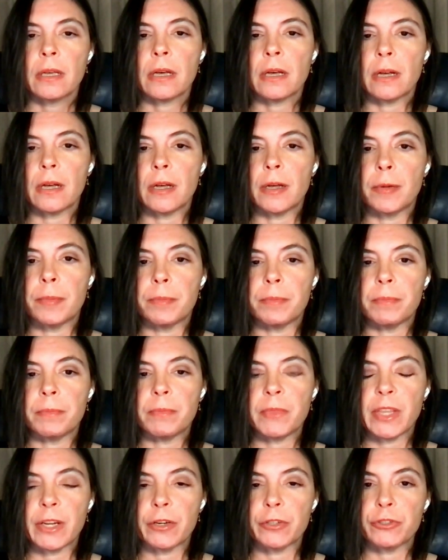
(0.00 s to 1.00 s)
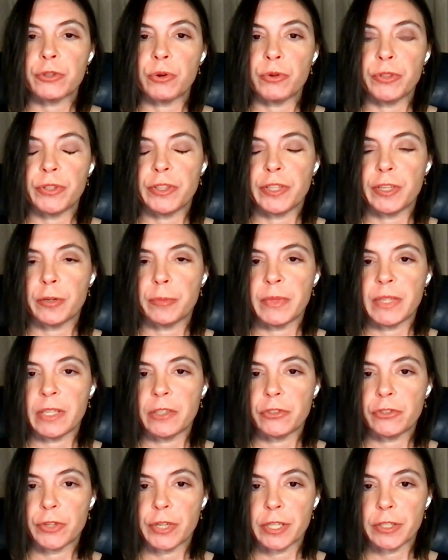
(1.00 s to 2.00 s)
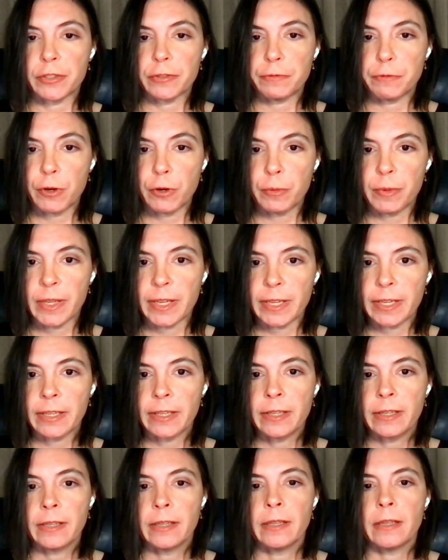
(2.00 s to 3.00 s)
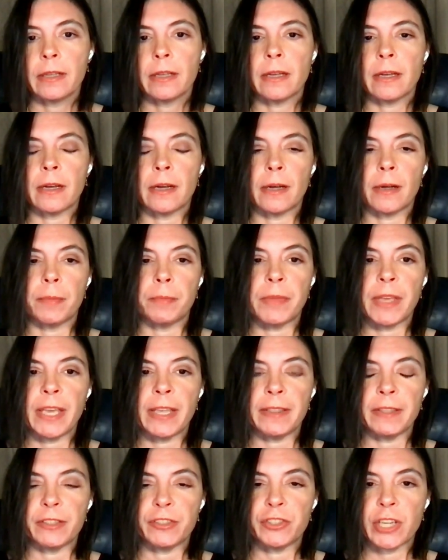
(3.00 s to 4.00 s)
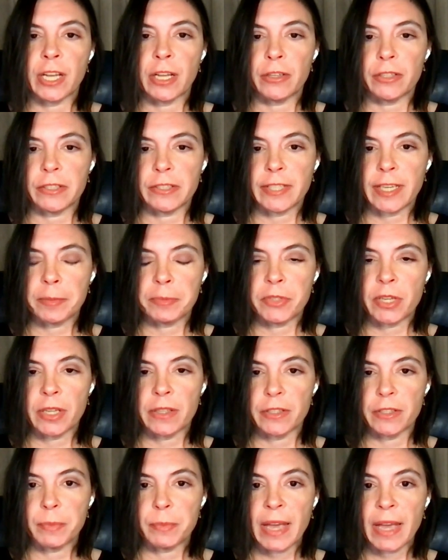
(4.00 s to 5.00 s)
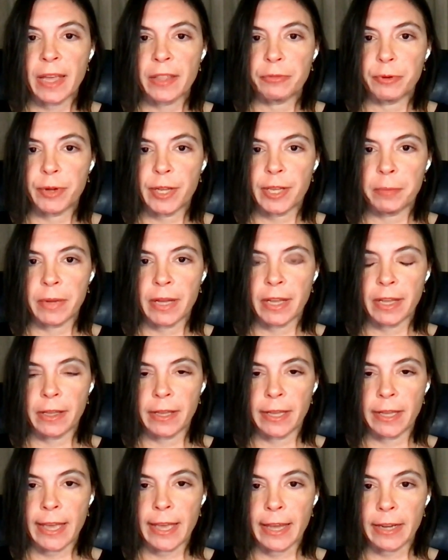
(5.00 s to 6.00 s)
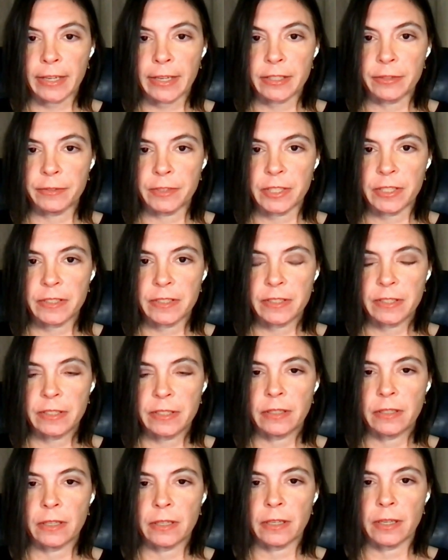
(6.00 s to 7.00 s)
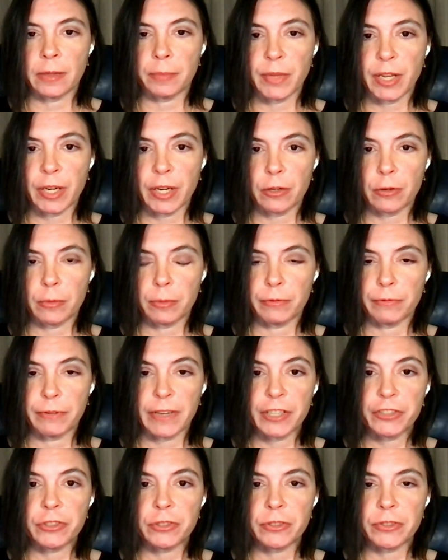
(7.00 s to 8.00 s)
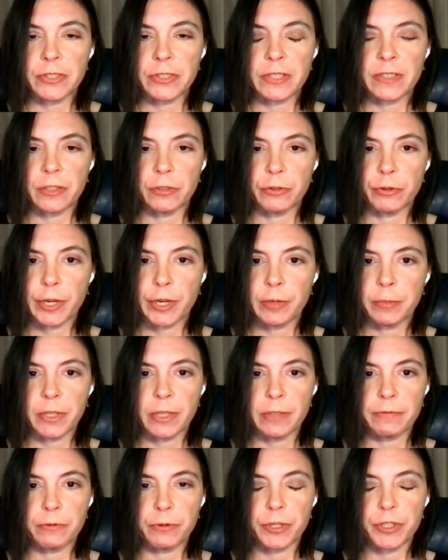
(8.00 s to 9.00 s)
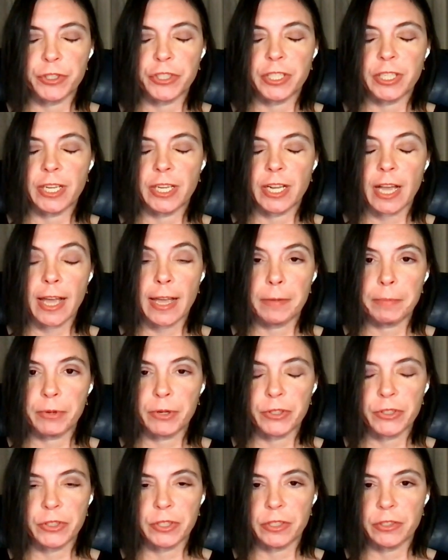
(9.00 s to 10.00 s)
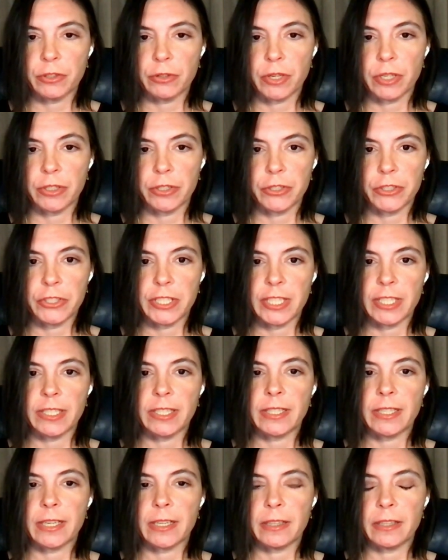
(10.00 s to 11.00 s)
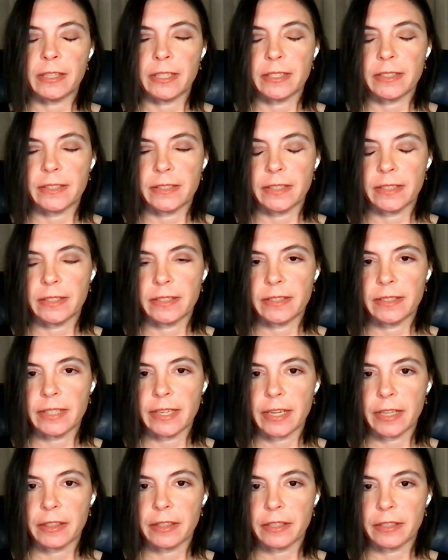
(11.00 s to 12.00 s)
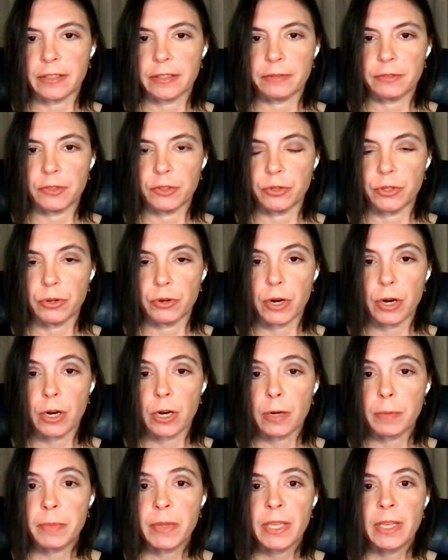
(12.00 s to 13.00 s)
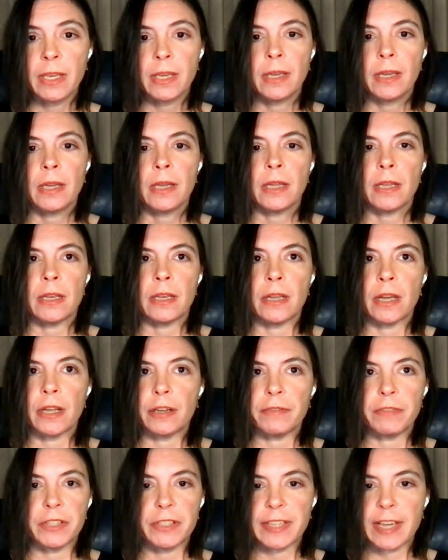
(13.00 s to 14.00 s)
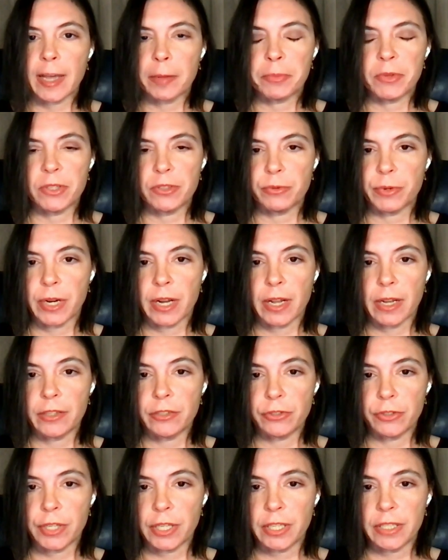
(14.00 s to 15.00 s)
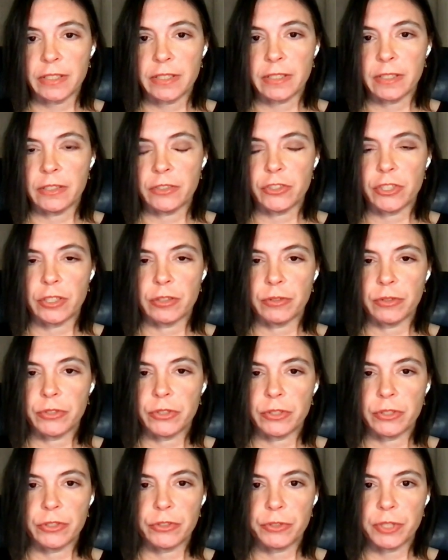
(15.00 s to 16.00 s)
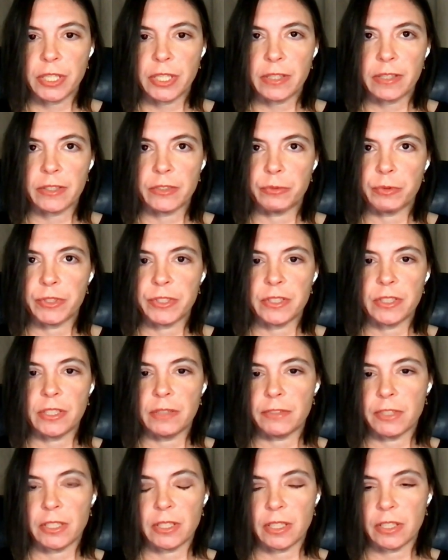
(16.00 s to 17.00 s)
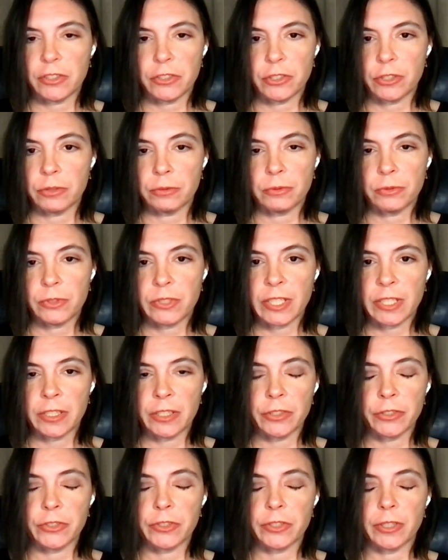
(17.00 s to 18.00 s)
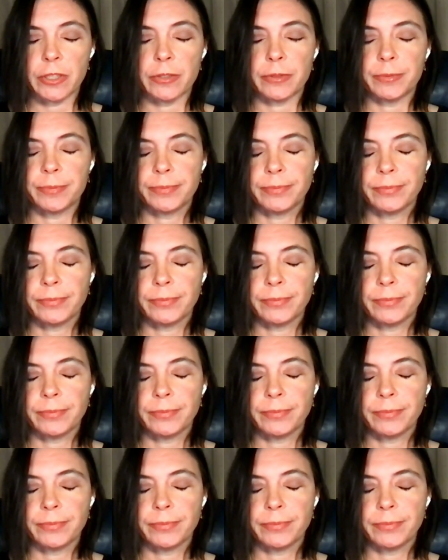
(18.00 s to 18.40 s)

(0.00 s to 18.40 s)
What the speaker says: they're told that they're being transphobic. And the child is kept on this pathway by activist medical professionals. It's incredibly unfortunate. I personally don't understand it. I think it's against the ethics of do no harm. Mm-hmm. None of this happened when I trained in general surgery. This wasn't even an issue 10 years ago.